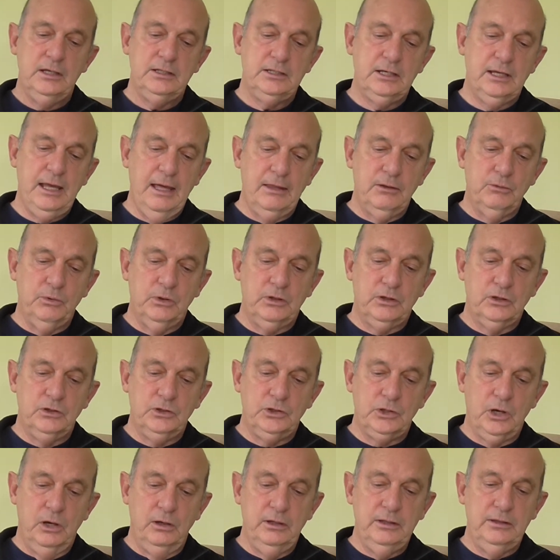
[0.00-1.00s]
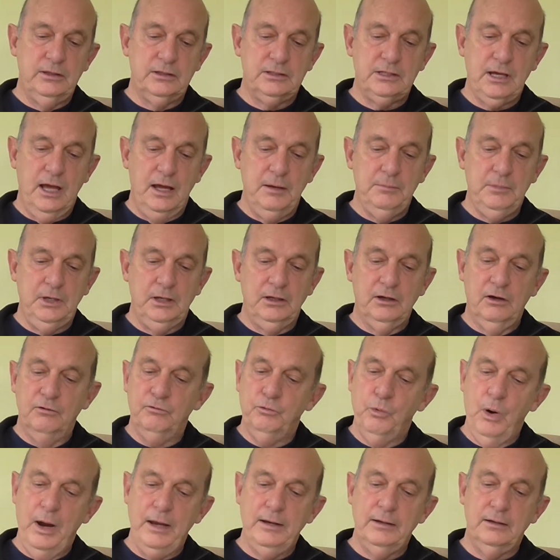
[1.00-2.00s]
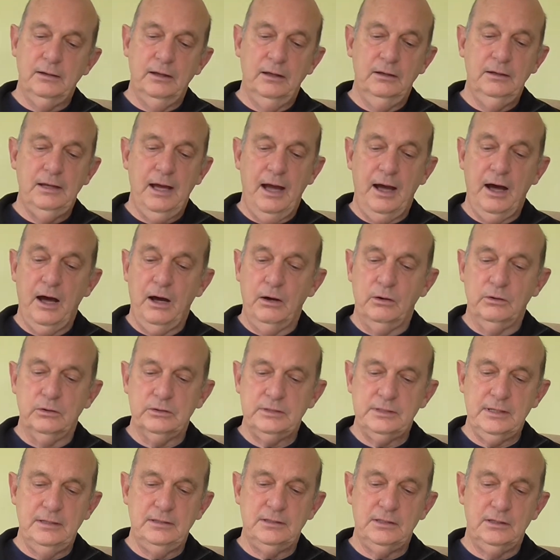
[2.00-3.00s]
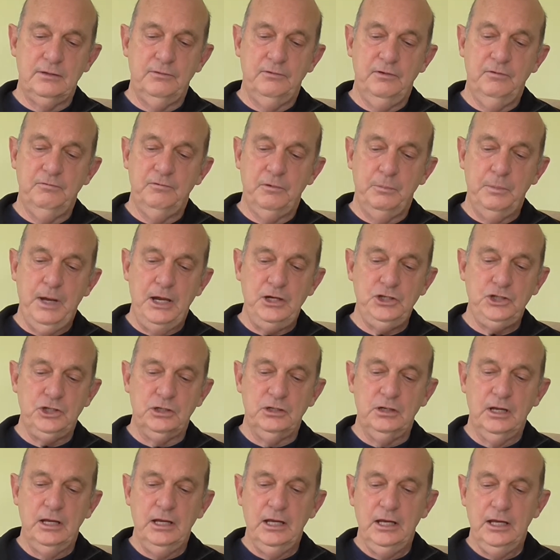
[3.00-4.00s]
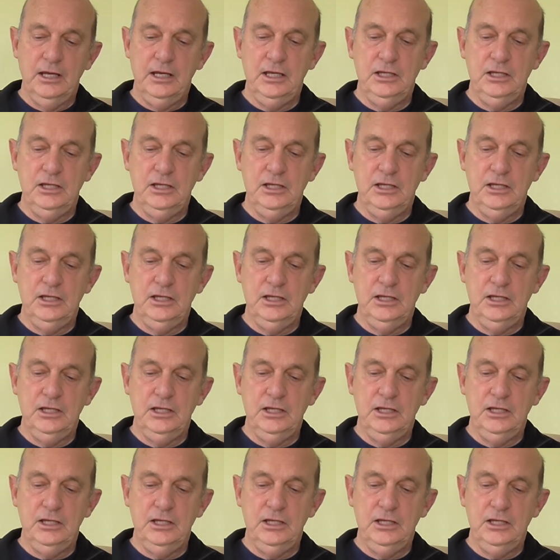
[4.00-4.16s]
together with controlling the timing of when and how sensitive information